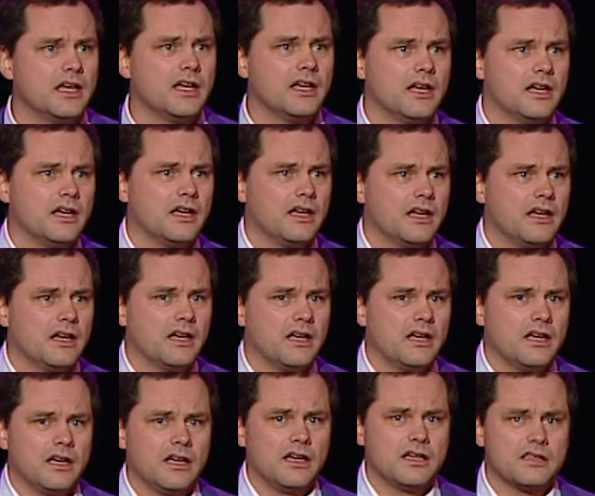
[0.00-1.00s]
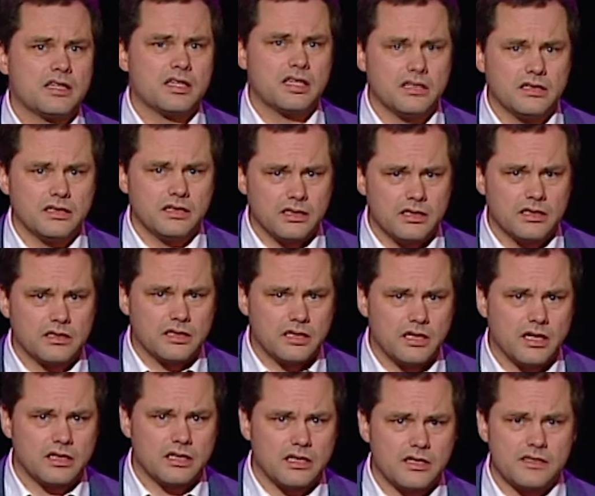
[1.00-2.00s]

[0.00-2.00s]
Oh, God,